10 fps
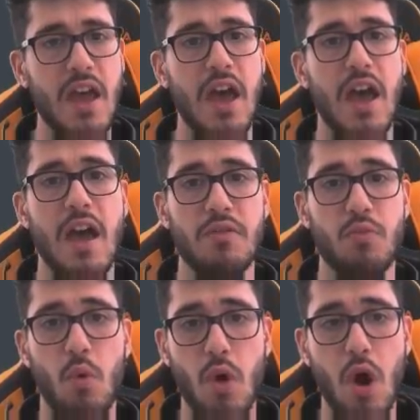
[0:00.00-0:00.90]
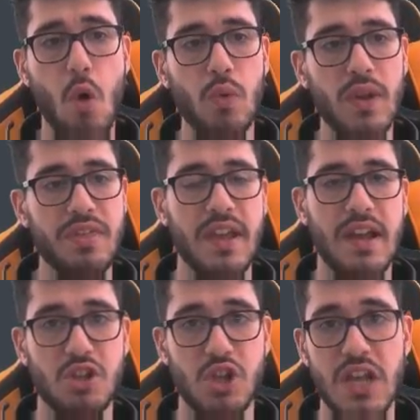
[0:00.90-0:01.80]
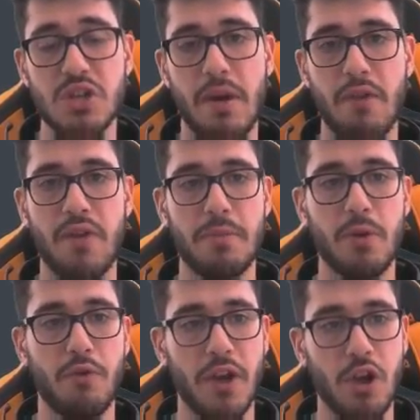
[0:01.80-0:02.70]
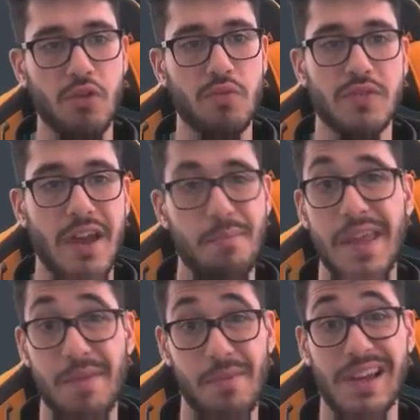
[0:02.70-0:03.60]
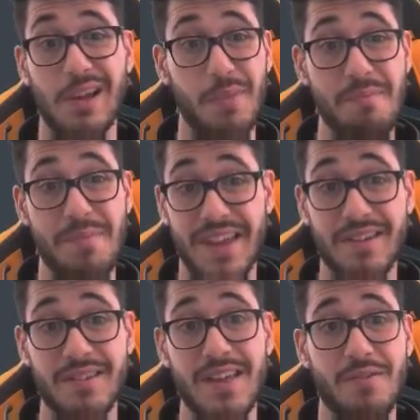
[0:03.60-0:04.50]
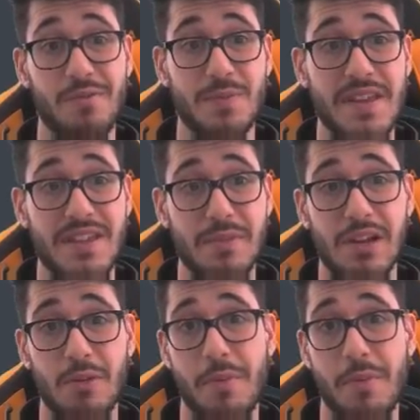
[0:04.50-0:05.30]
Uh, the only thing I'd change about Fabio if I could was kind of make him a little bit bigger, which makes him a little bit